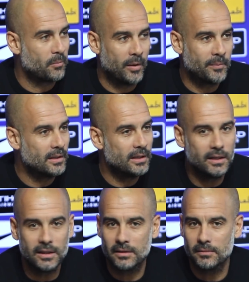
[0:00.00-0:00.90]
the Premier
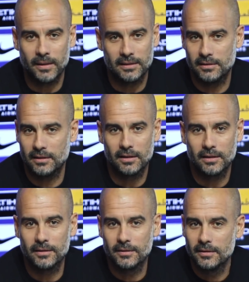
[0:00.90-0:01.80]
League,
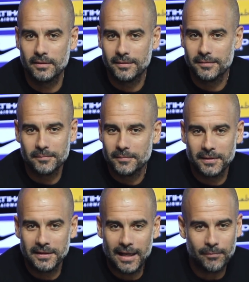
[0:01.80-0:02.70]
but
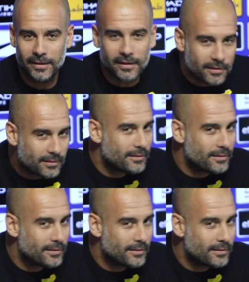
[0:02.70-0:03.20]
he never,